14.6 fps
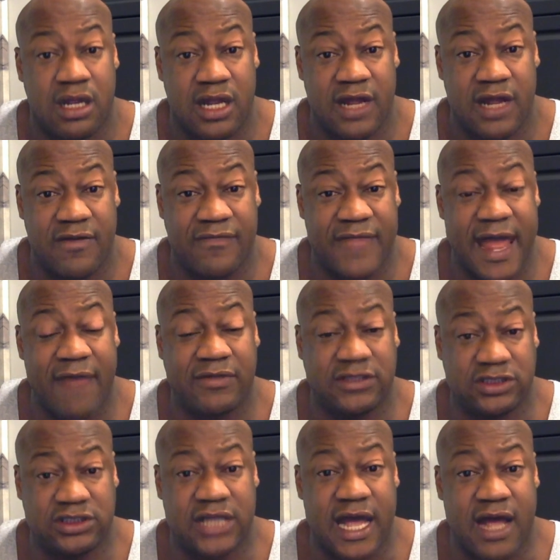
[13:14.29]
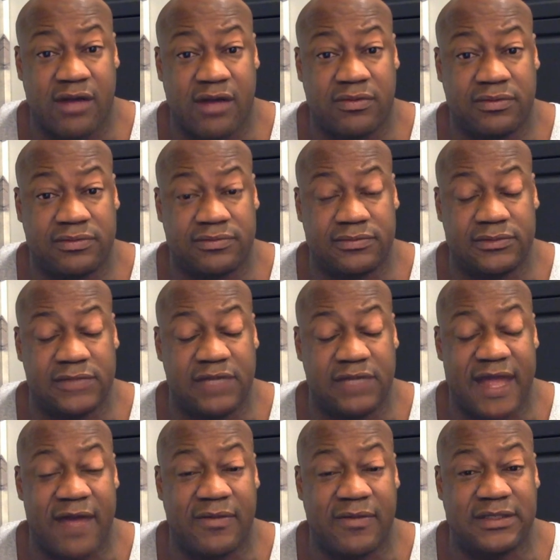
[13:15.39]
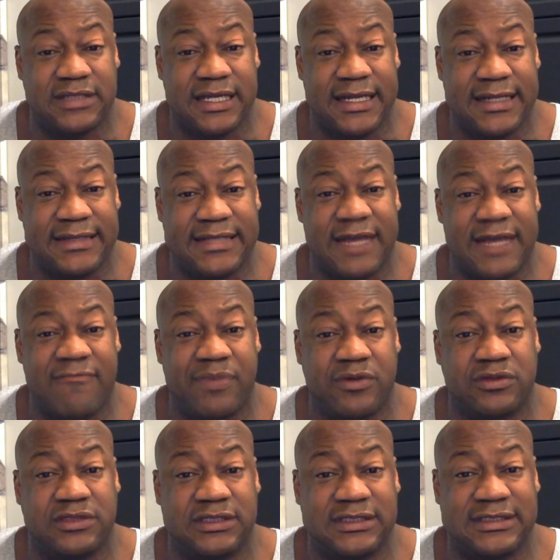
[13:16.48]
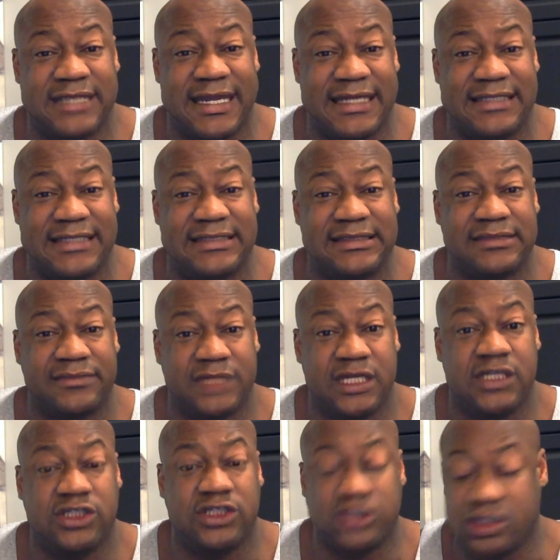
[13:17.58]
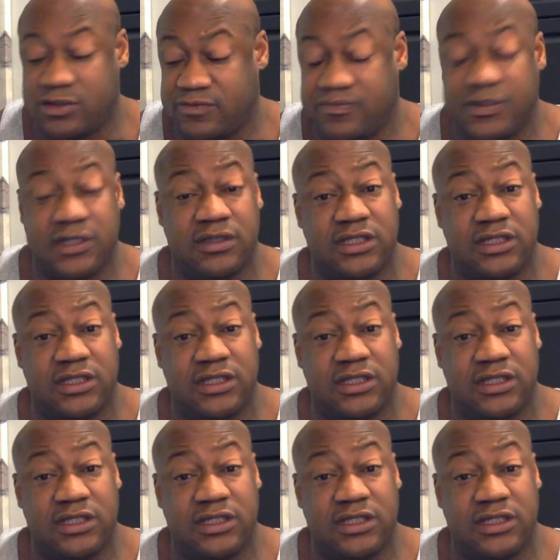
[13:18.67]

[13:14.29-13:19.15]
If that was a child, if that was a death penalty state, he should be.